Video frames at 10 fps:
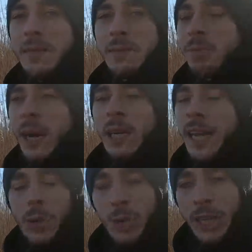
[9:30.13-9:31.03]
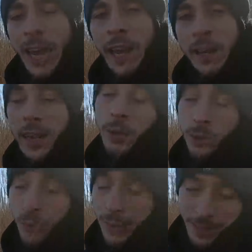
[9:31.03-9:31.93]
barely anyone cared, I
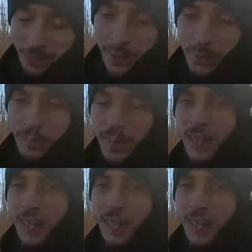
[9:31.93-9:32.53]
also made a few